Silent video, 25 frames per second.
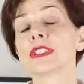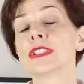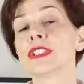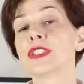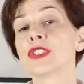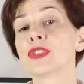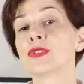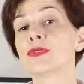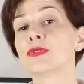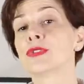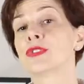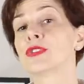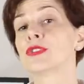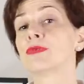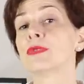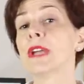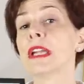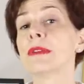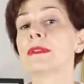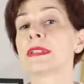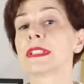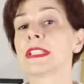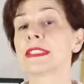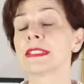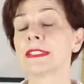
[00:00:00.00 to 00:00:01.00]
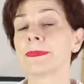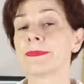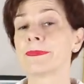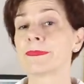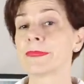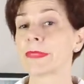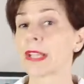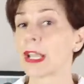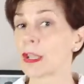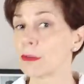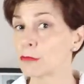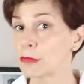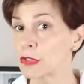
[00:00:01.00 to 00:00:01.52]
any shoes to wear with it
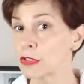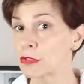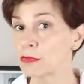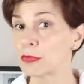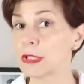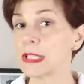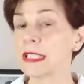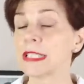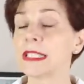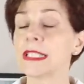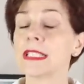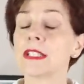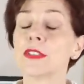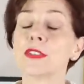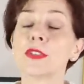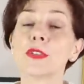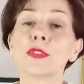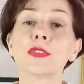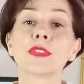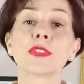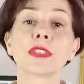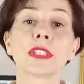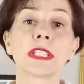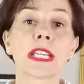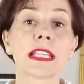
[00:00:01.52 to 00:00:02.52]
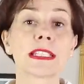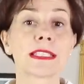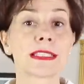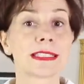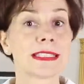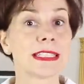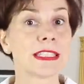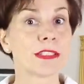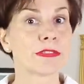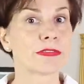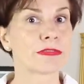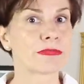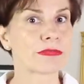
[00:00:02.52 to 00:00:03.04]
which really goes against
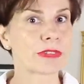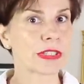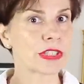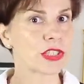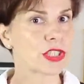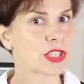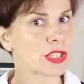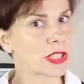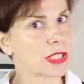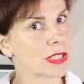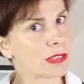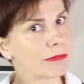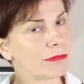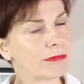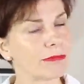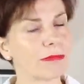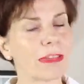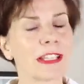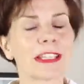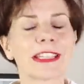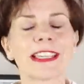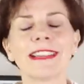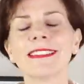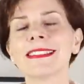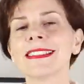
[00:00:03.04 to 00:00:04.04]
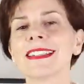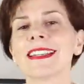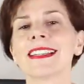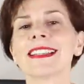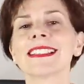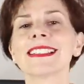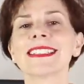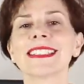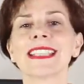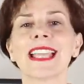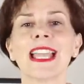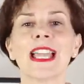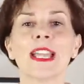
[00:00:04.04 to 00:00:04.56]
the French chic
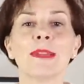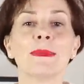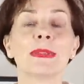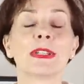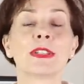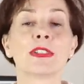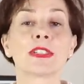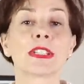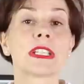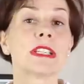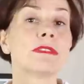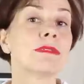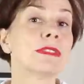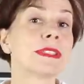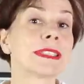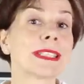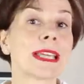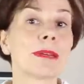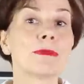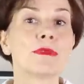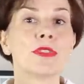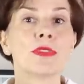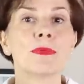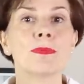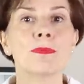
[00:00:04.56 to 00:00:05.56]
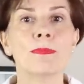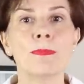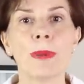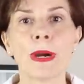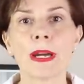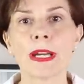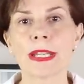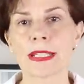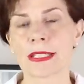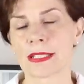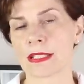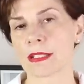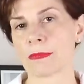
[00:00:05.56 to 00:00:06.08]
guidelines because every time you
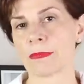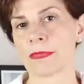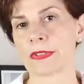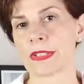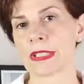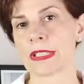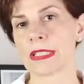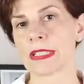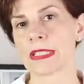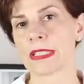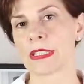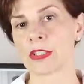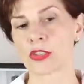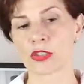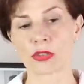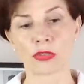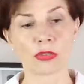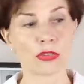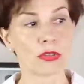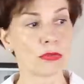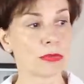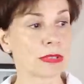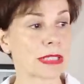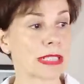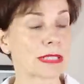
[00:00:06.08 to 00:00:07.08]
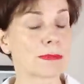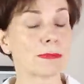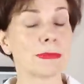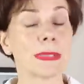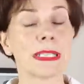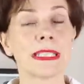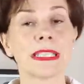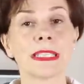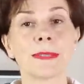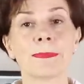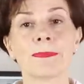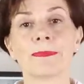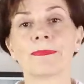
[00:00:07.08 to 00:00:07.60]
buy something, you should go with as
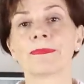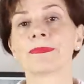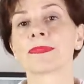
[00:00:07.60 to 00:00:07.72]
many